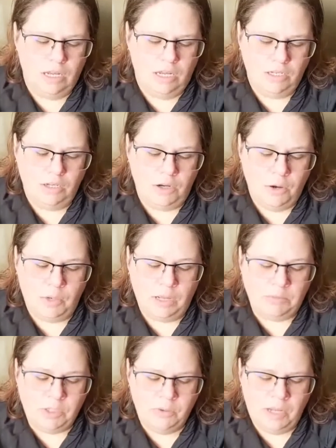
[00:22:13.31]
you know what I'm
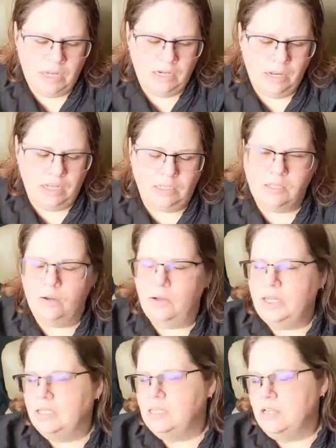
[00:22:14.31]
doing, and so it
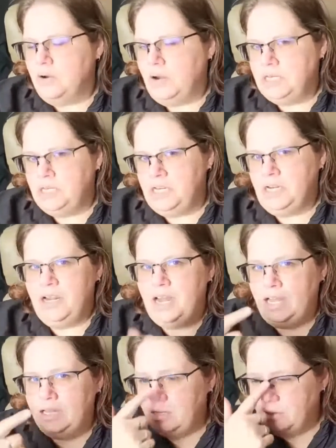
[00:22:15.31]
gets ingrained into your
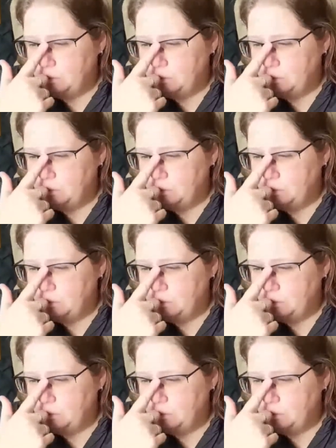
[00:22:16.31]
head.